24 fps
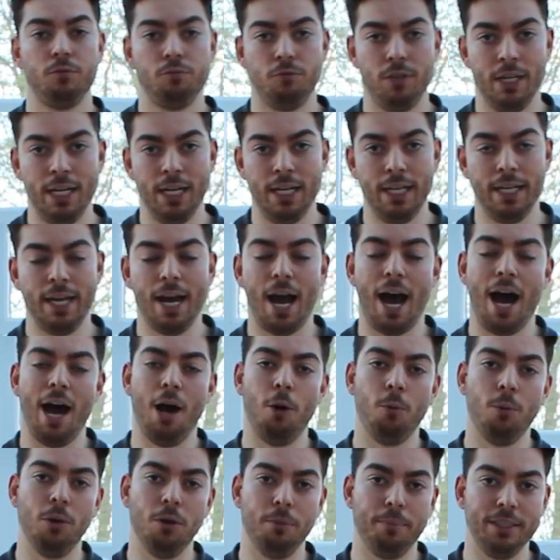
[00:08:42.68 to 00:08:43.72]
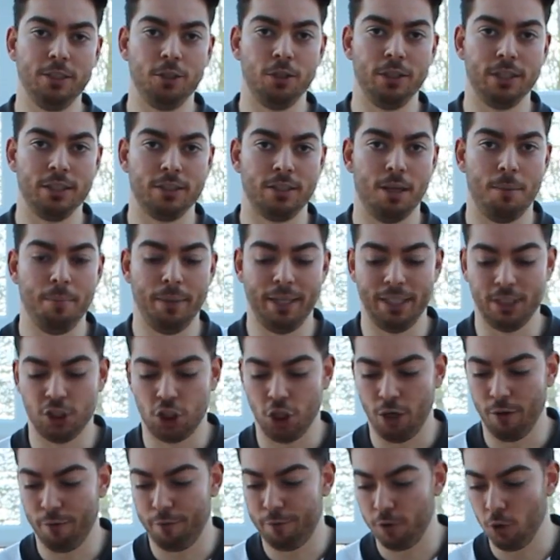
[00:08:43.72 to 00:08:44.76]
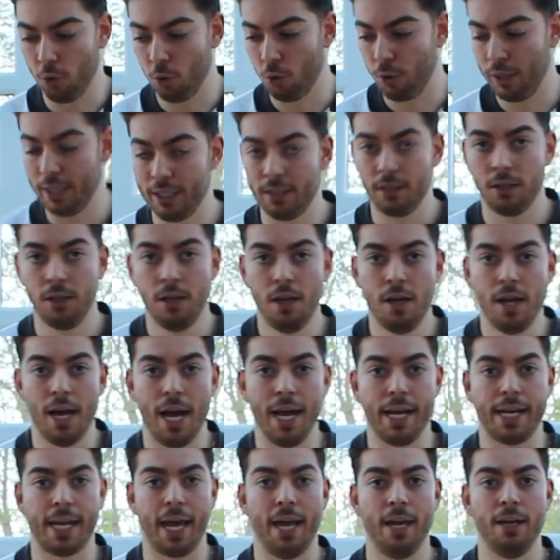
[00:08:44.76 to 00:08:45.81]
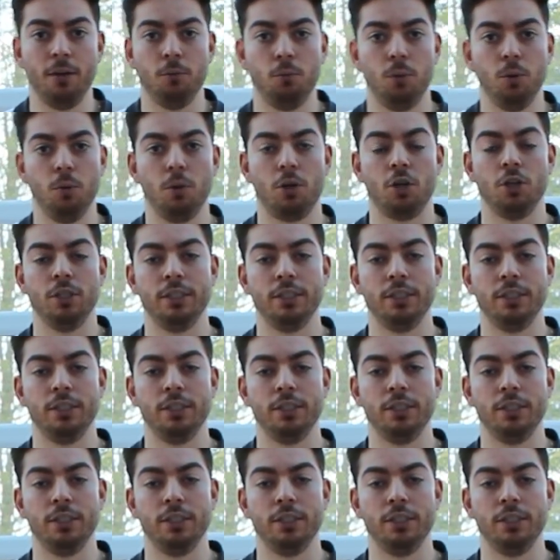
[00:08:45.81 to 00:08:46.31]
really I will be doing something. So the flooring, again, will